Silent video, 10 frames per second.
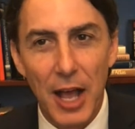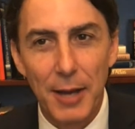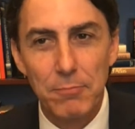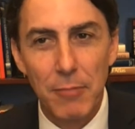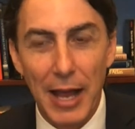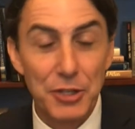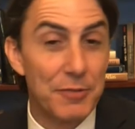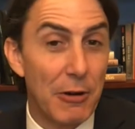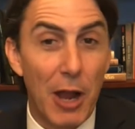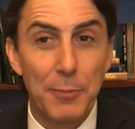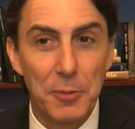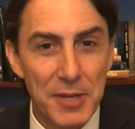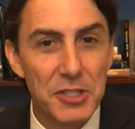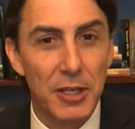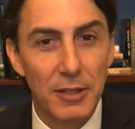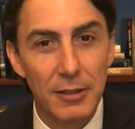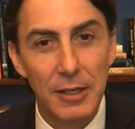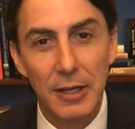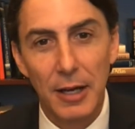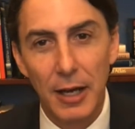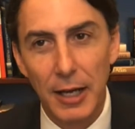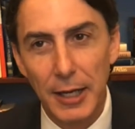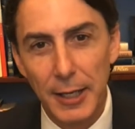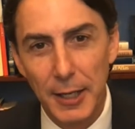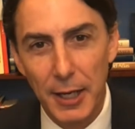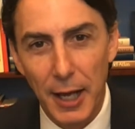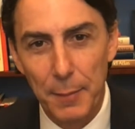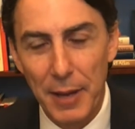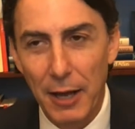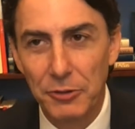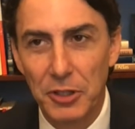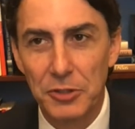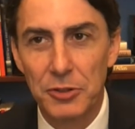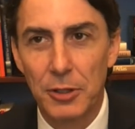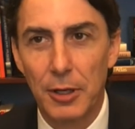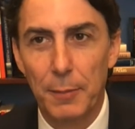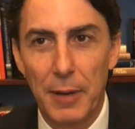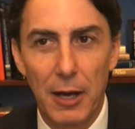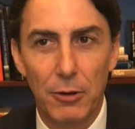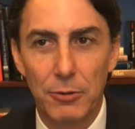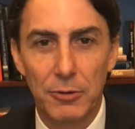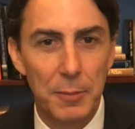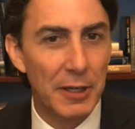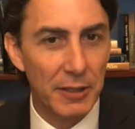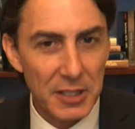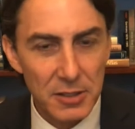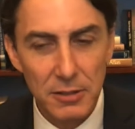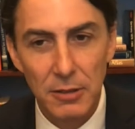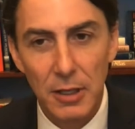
I'm actually very optimistic about the Middle East.